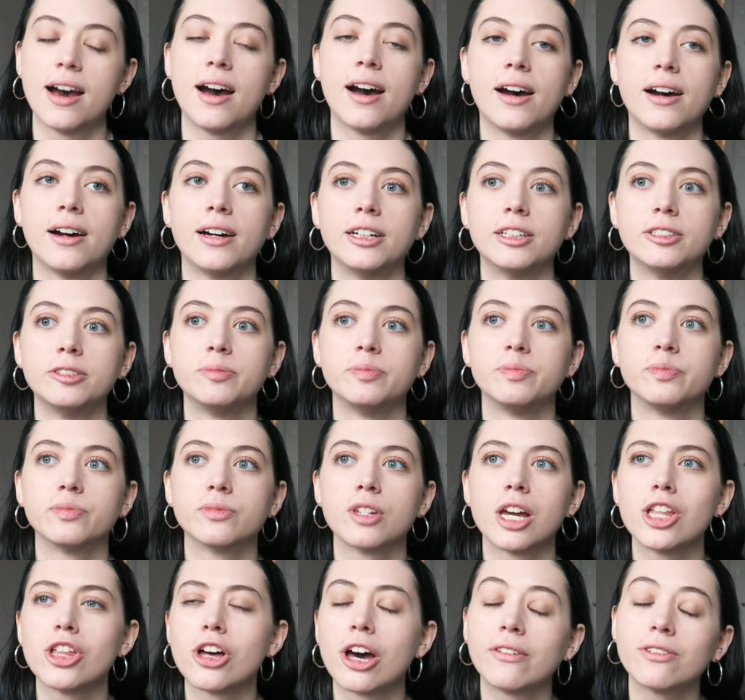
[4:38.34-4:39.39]
A
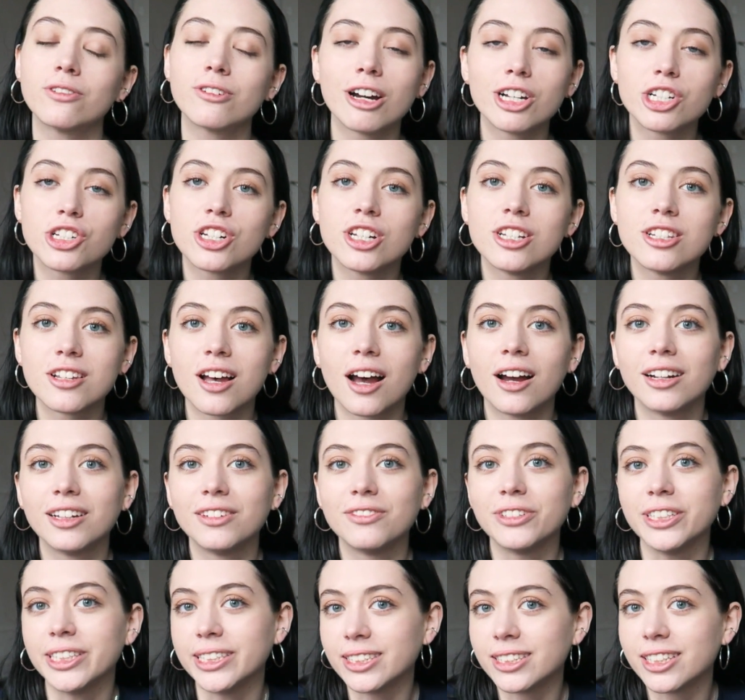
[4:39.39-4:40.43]
lot of questions on
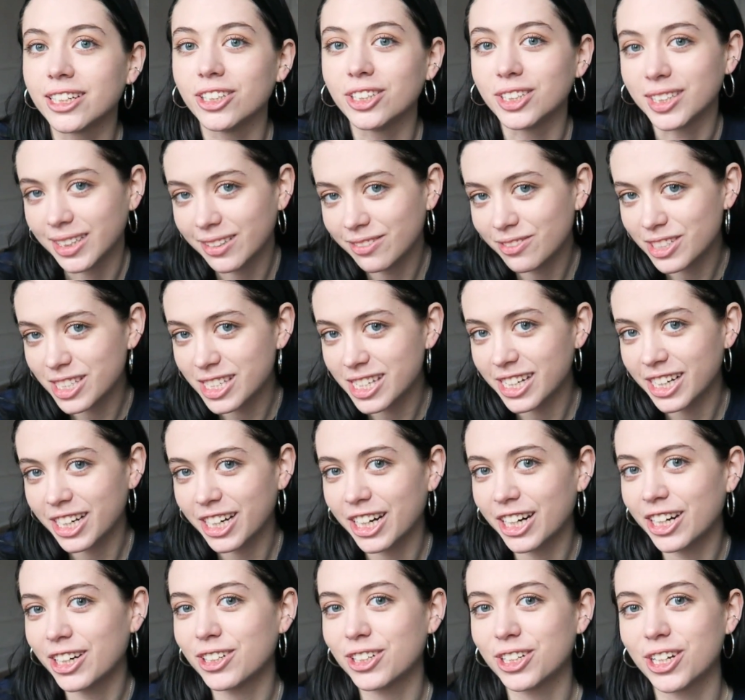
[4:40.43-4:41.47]
if he still lives
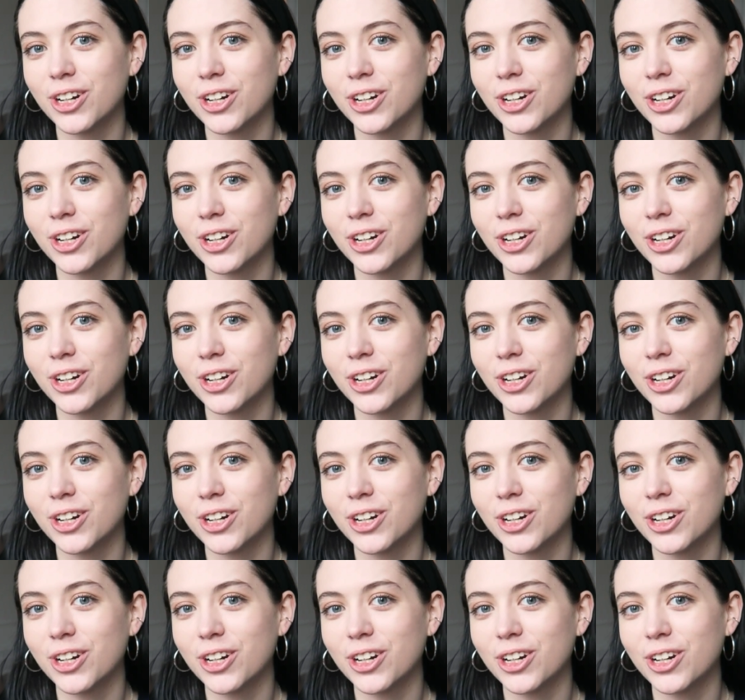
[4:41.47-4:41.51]
here.